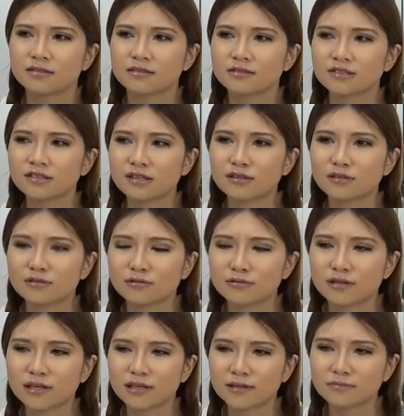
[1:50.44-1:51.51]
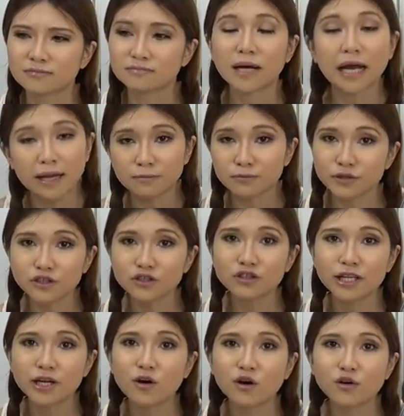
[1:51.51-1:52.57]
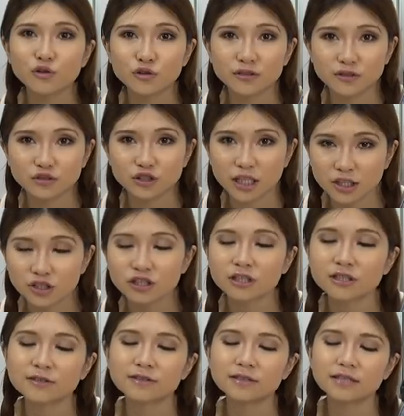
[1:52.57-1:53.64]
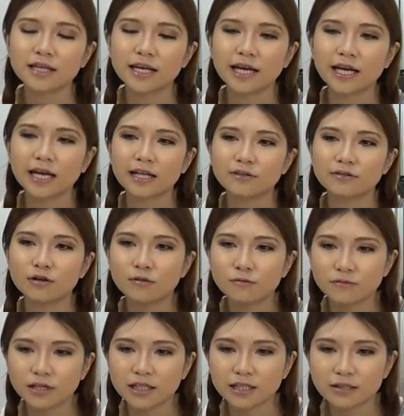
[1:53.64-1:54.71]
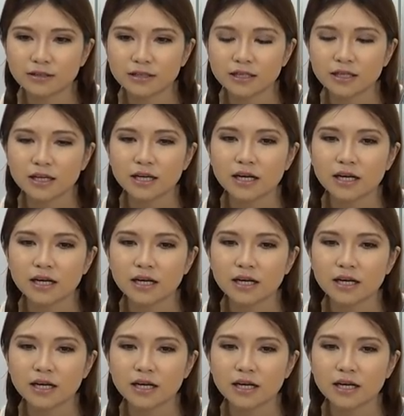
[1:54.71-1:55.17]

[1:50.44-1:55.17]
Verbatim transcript: So, um, but I appreciate all your suggestions and hopefully